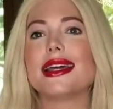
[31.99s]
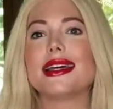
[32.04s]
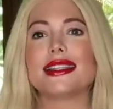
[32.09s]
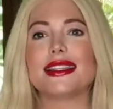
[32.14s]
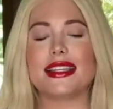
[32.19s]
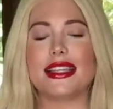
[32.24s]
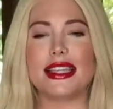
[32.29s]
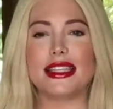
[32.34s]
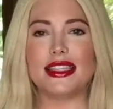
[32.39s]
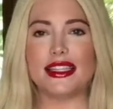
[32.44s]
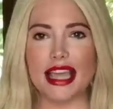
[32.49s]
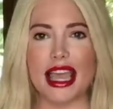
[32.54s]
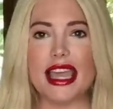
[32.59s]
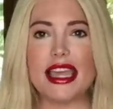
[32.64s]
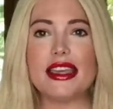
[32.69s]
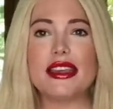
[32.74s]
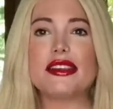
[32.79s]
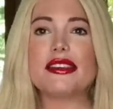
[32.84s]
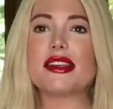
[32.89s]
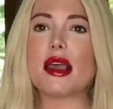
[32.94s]

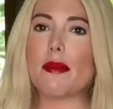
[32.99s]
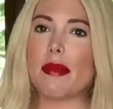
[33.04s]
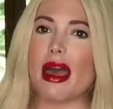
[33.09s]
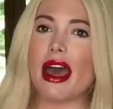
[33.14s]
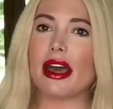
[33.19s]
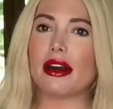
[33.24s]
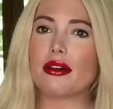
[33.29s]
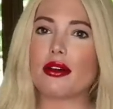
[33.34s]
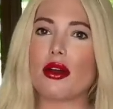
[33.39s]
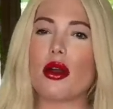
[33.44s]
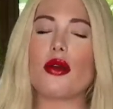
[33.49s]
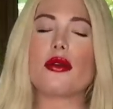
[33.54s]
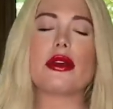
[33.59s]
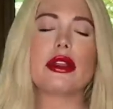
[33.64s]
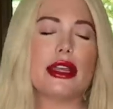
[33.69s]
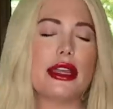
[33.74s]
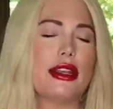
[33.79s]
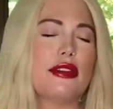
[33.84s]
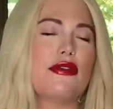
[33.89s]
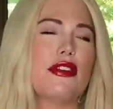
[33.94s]
today's bad girl
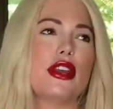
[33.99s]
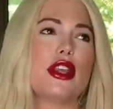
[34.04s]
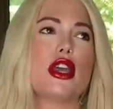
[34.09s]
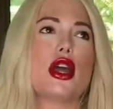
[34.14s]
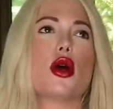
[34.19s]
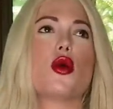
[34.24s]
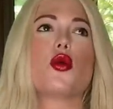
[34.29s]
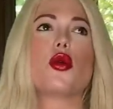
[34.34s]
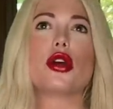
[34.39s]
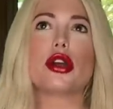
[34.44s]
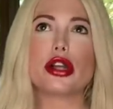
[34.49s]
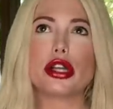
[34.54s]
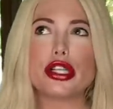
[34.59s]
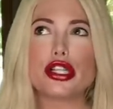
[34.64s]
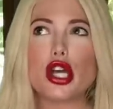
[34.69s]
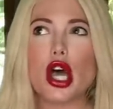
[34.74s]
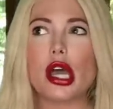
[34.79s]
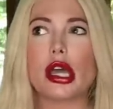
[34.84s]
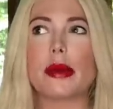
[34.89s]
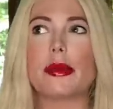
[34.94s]
related video, we're gonna
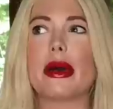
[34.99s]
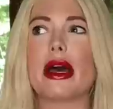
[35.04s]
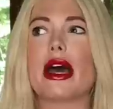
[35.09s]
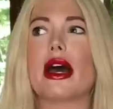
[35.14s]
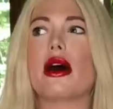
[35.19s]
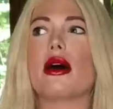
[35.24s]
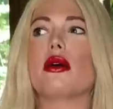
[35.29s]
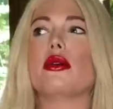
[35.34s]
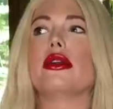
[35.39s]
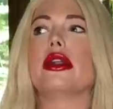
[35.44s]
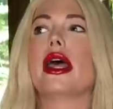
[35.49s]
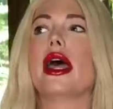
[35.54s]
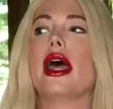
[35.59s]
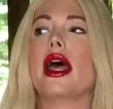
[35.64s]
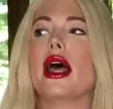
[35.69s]
talk about